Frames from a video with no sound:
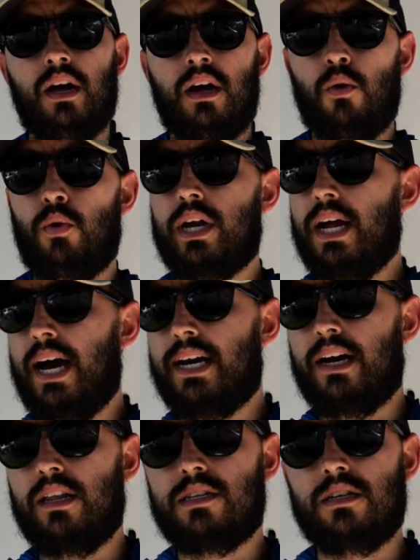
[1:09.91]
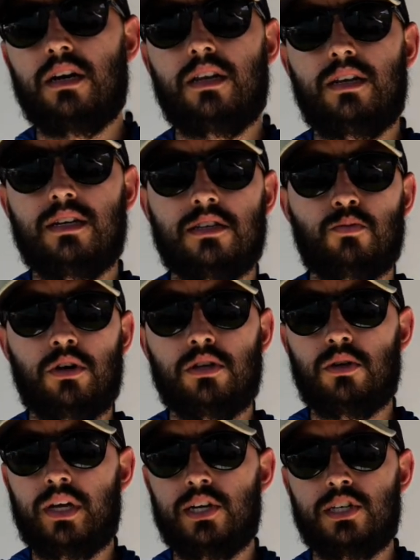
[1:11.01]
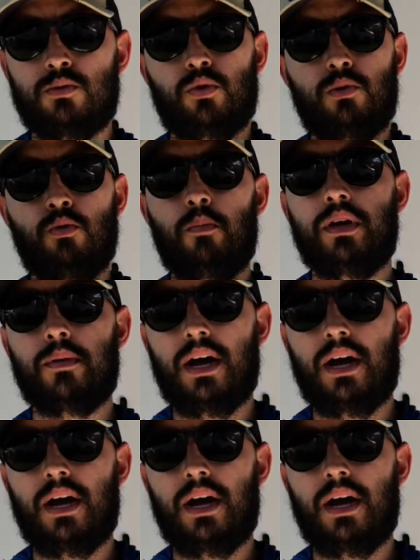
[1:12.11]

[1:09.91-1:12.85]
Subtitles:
where you can hide out of the sun, this is one of those locations where you won't be able to